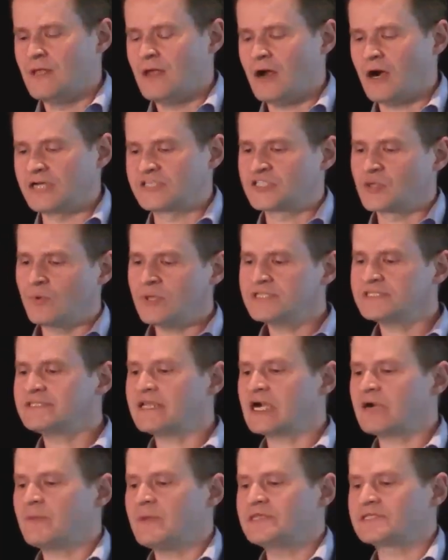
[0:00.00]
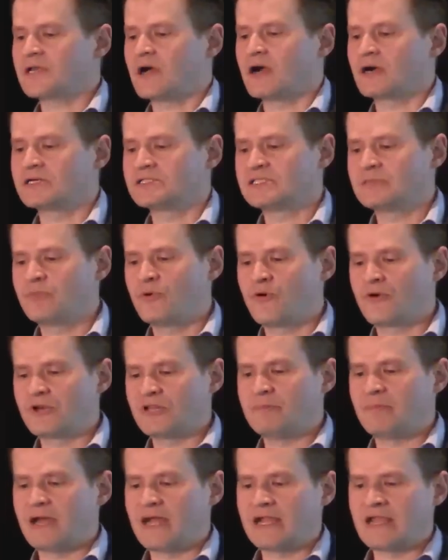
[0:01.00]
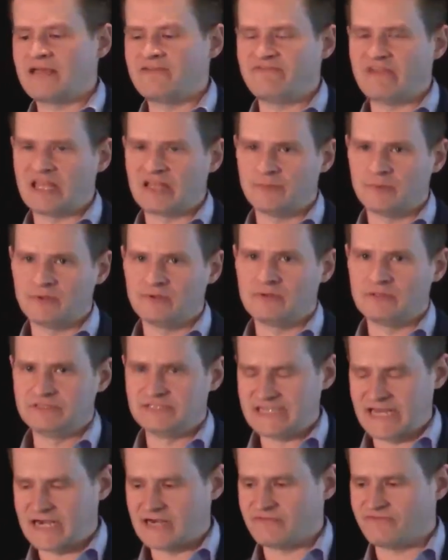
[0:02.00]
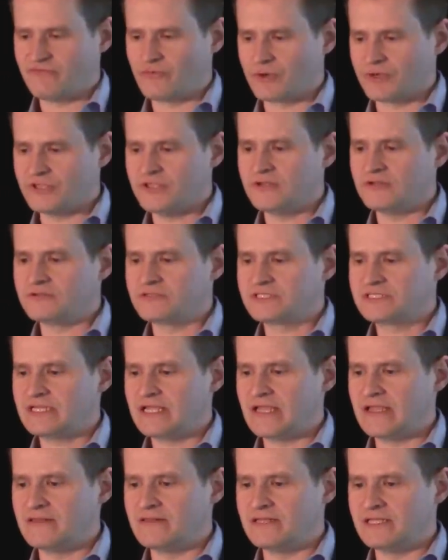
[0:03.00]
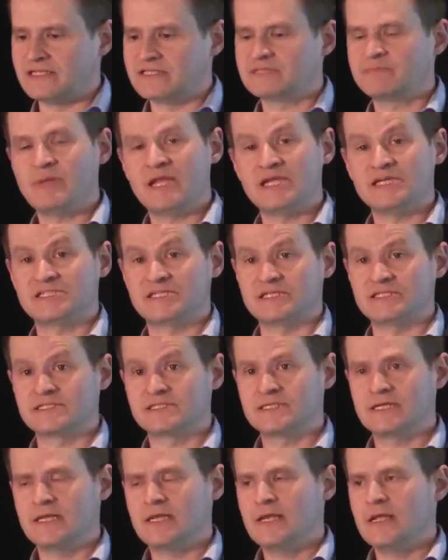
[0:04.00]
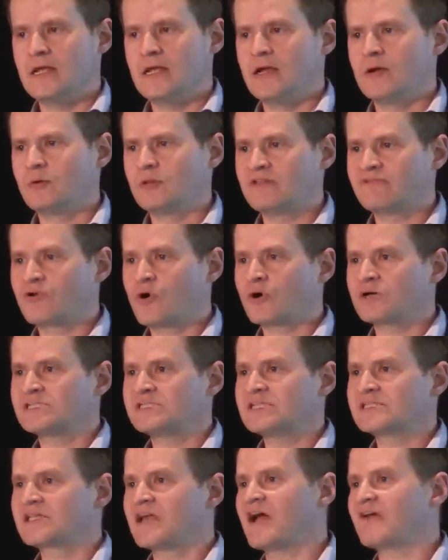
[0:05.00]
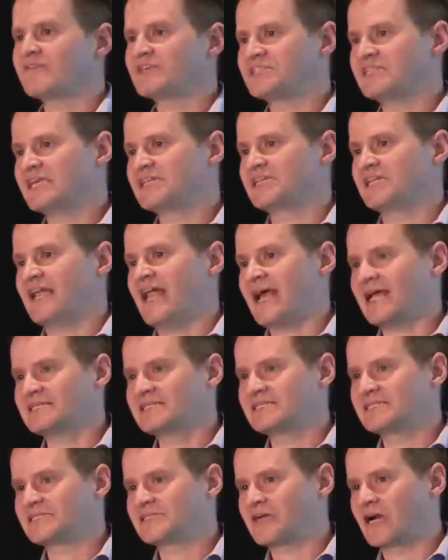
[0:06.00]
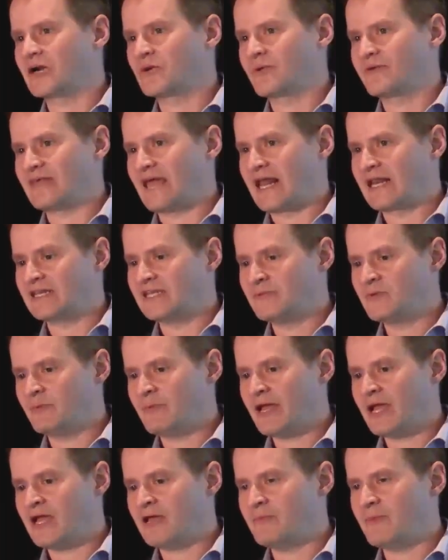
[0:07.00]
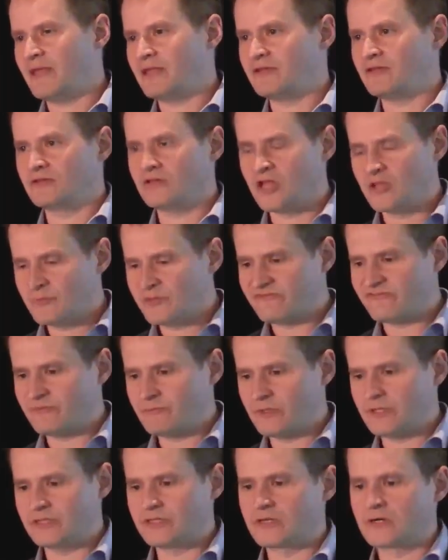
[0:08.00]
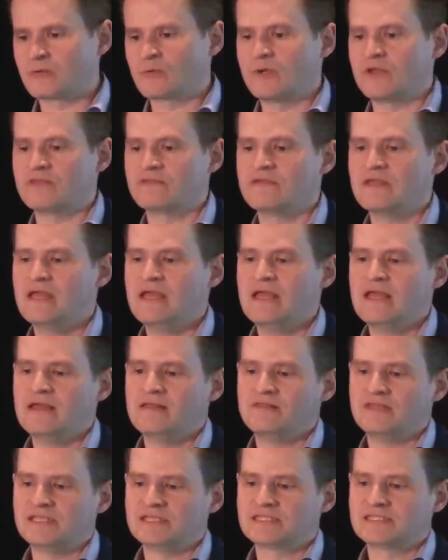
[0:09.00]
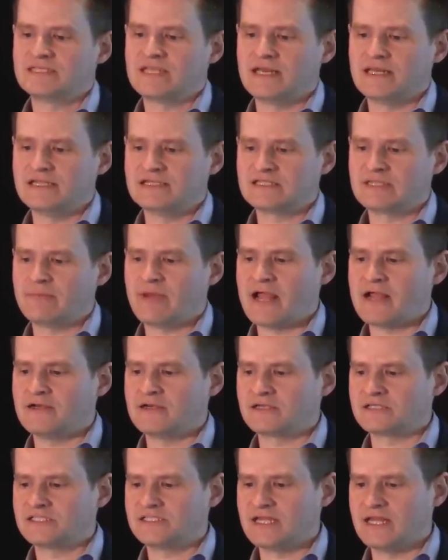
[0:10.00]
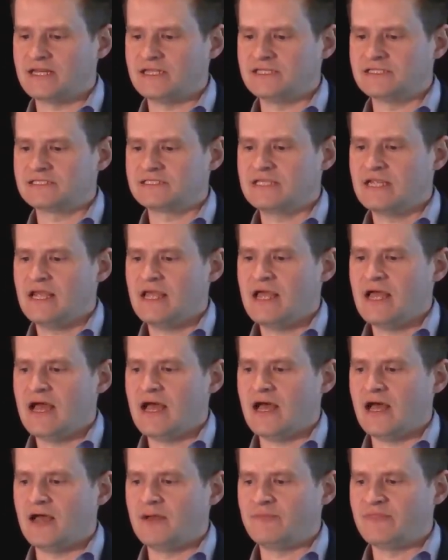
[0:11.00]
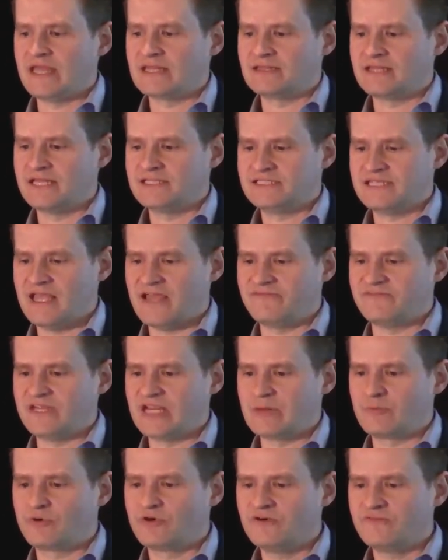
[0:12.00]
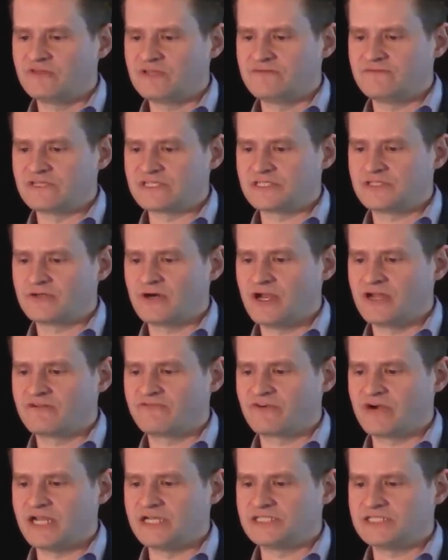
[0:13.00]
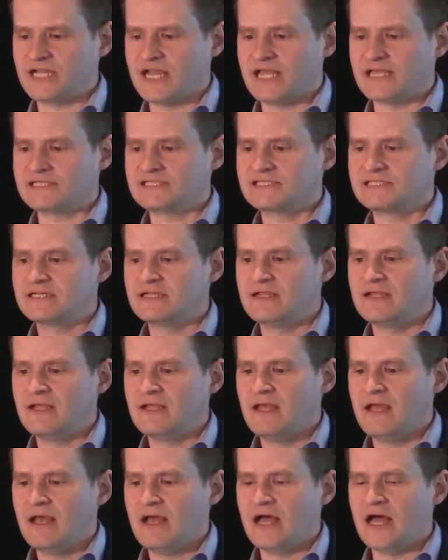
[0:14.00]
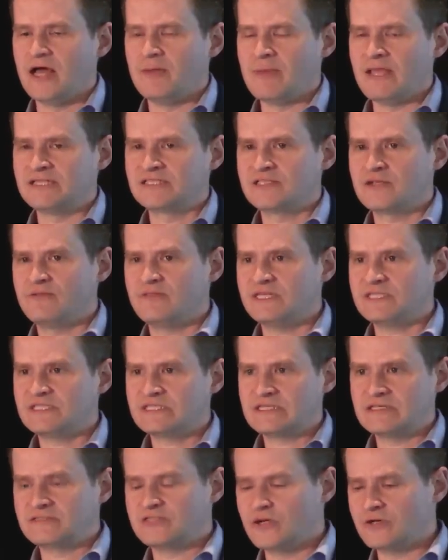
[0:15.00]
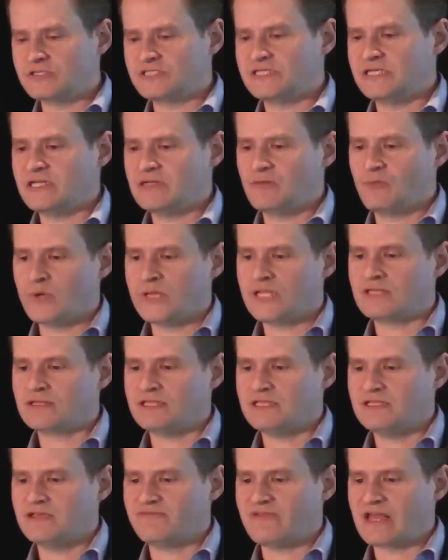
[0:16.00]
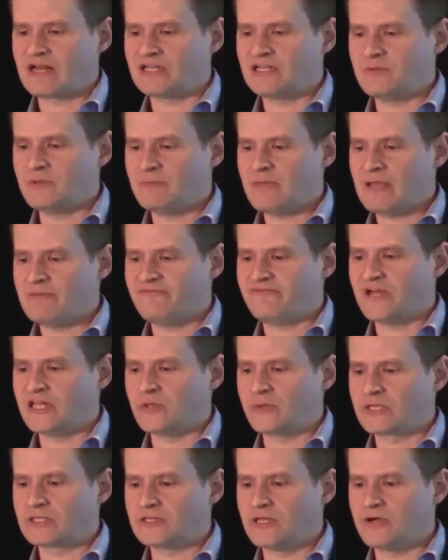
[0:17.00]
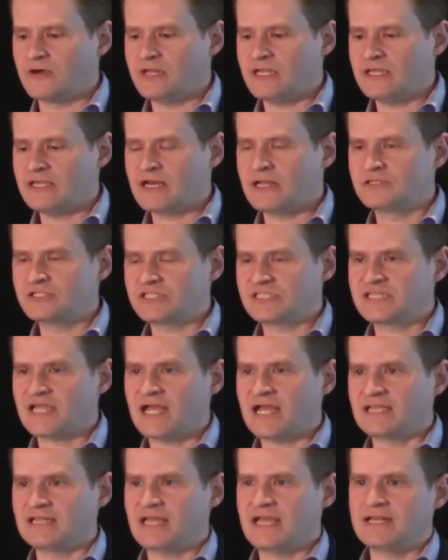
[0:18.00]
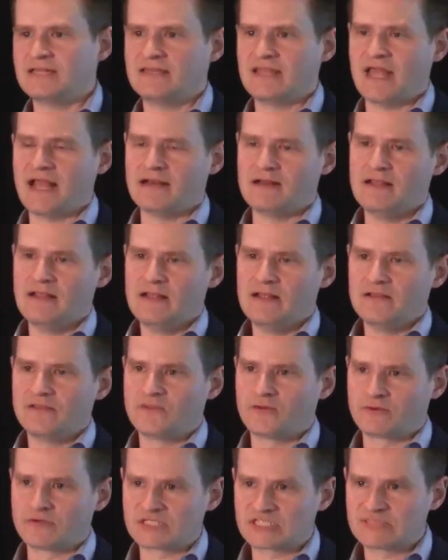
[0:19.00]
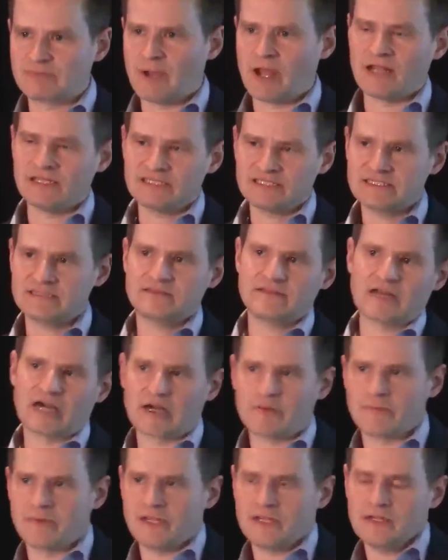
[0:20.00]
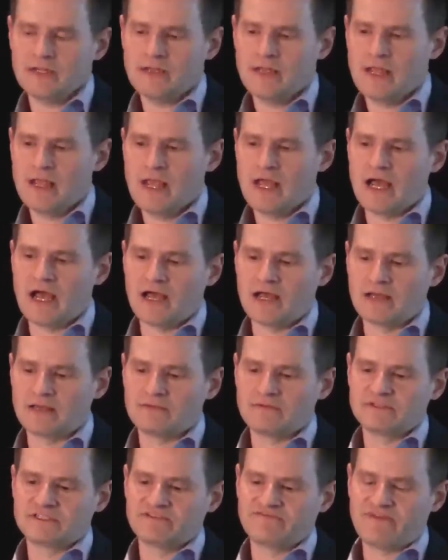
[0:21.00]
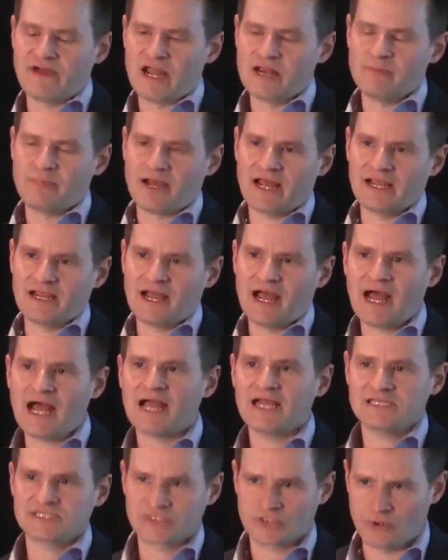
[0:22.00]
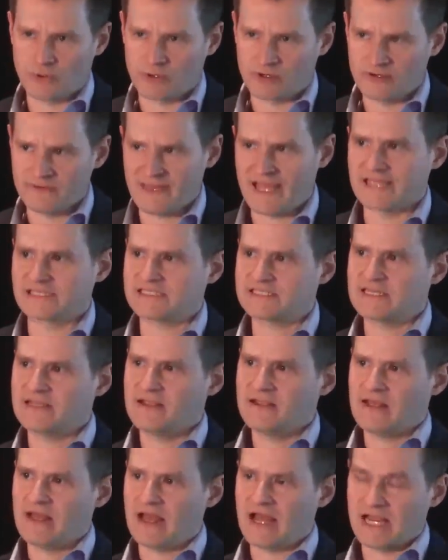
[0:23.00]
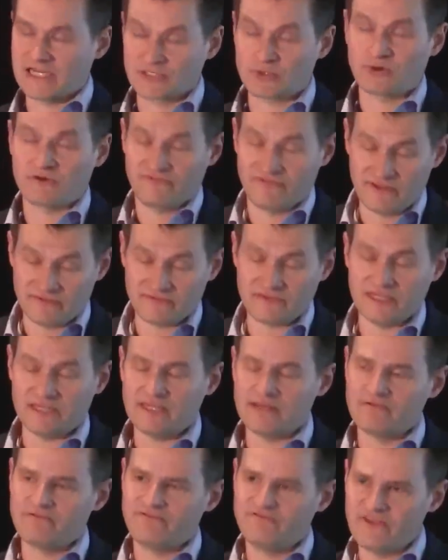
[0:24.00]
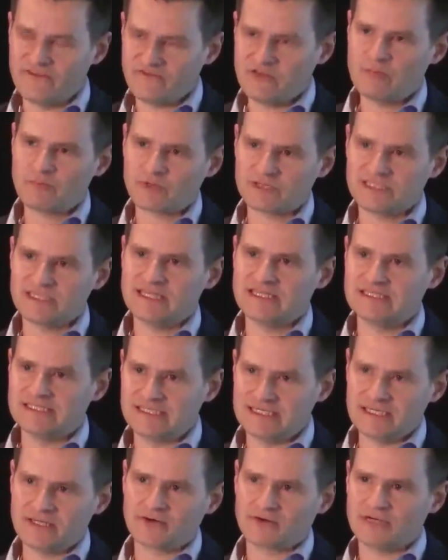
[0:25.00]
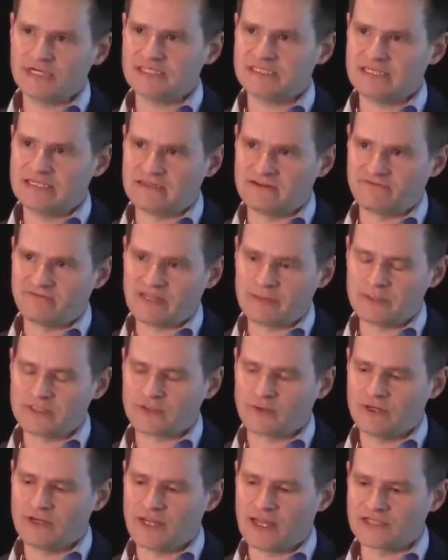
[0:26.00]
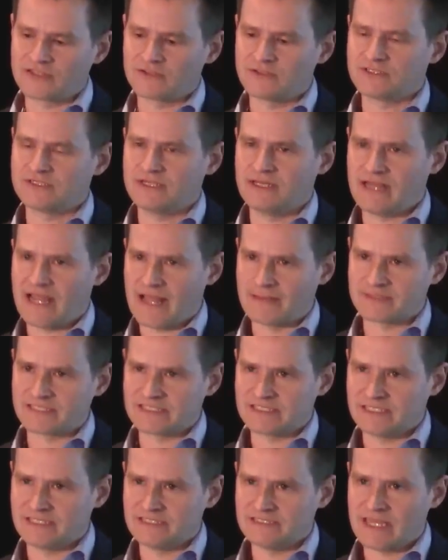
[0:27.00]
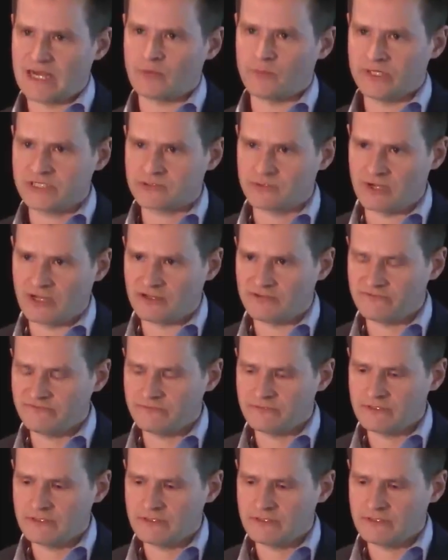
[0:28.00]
All right, so which therapies are supported by available data for use in these patients? Well, of course, this conversation has to start with adalimumab, and you'll all be familiar with these studies, the pioneer studies that led to FDA approval of this drug for HS. And so this dosing weekly of adalimumab following loading, and I'll just highlight that the response to therapy, defined by high score, that's a high score 50, 50% decrease in inflammatory nodules and abscesses at week 12.